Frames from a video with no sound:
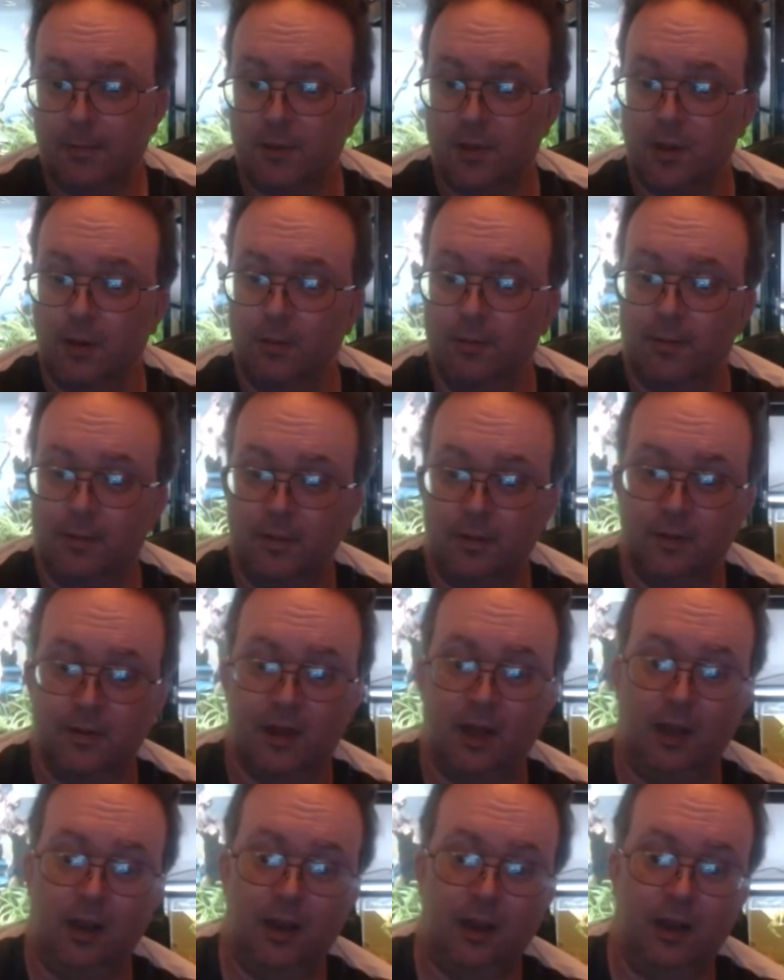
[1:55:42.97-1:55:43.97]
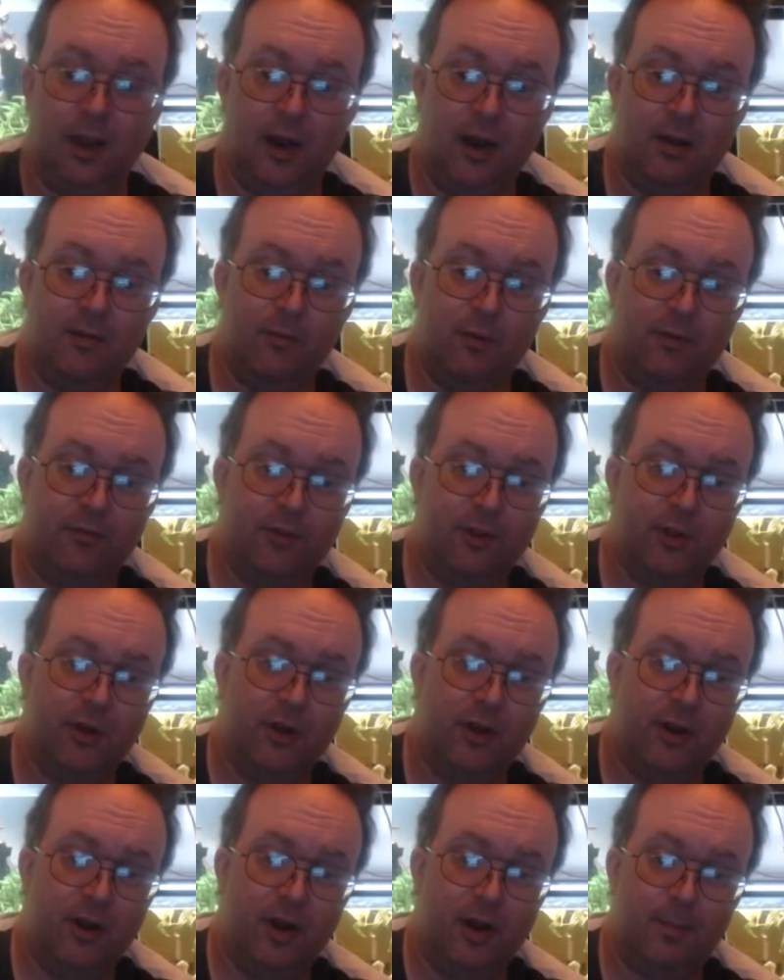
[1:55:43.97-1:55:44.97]
so thank you again, everyone, for
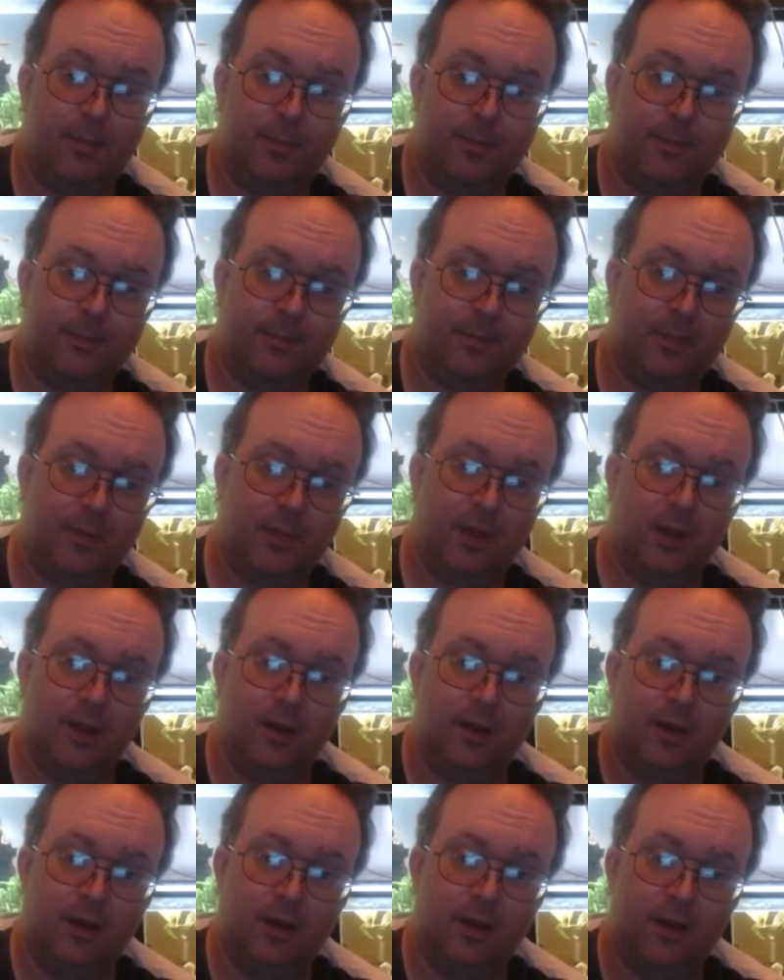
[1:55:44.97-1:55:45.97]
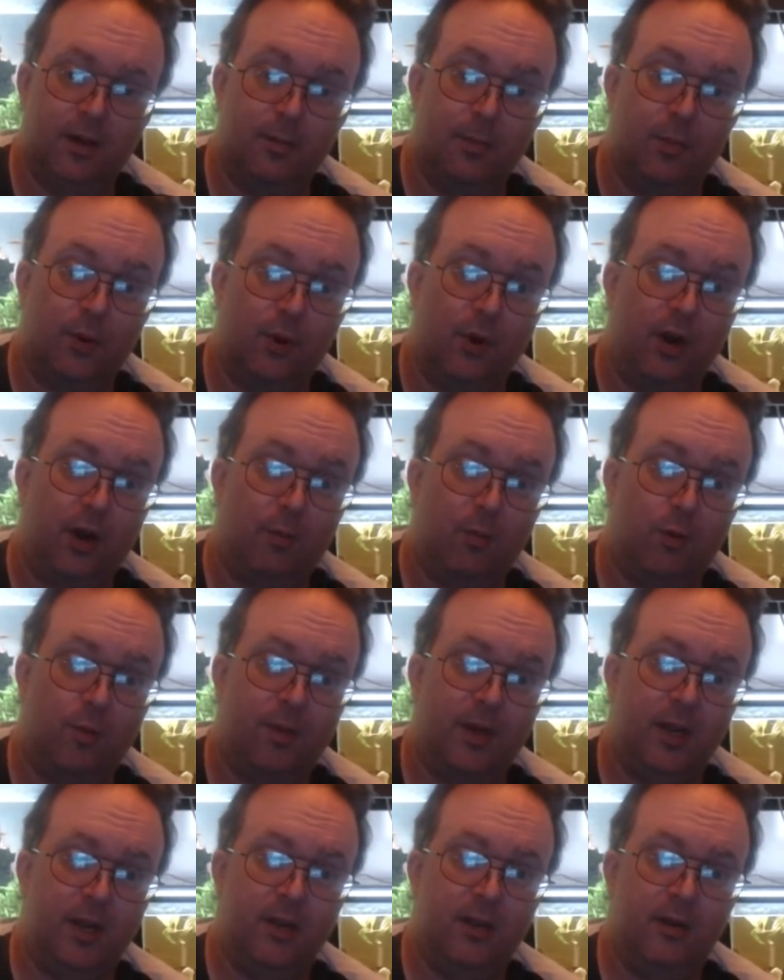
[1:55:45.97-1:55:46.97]
turning up, putting up with
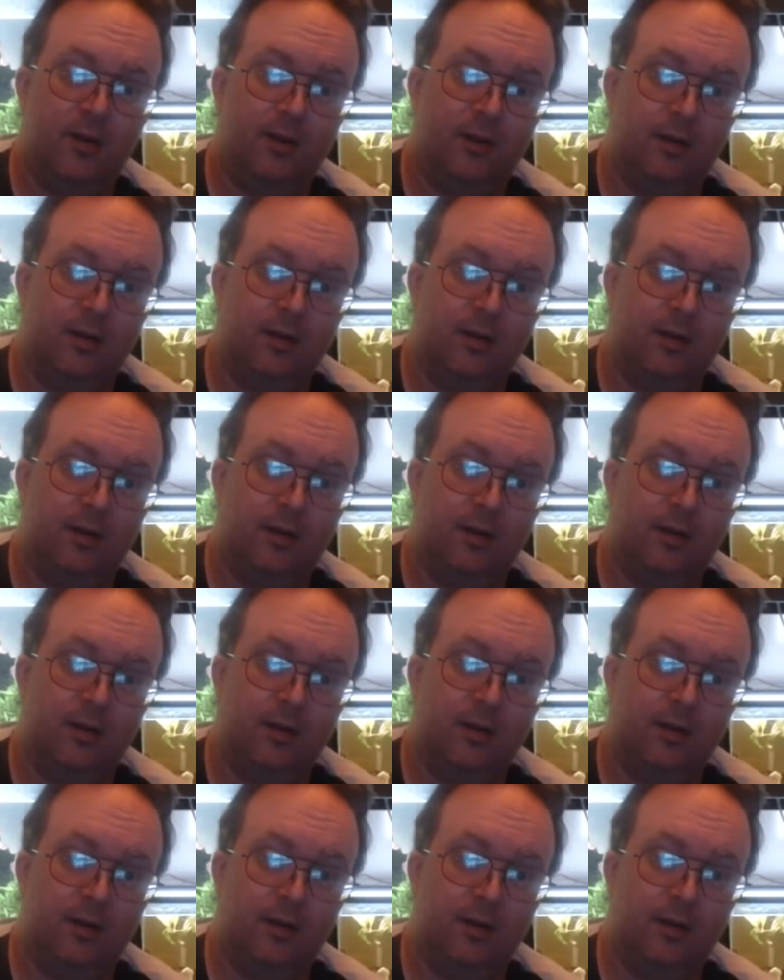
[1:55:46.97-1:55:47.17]
me.